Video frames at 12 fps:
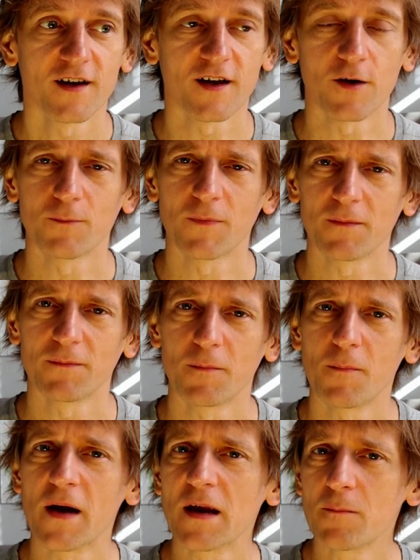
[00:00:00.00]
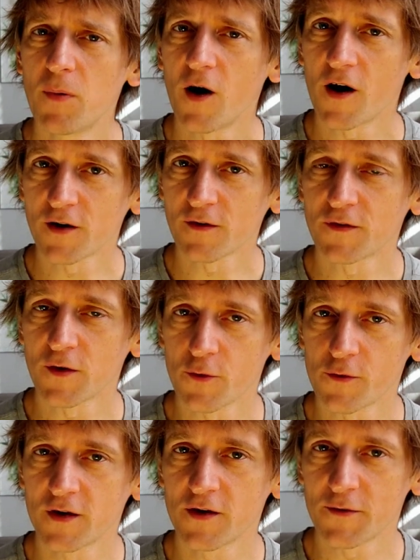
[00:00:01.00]
you know the, the main part of the
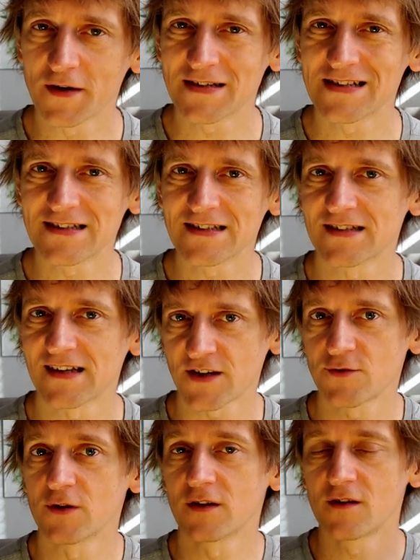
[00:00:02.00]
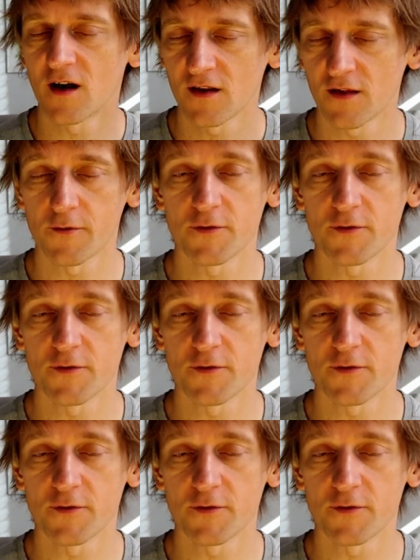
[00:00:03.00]
orienteering season is actually done.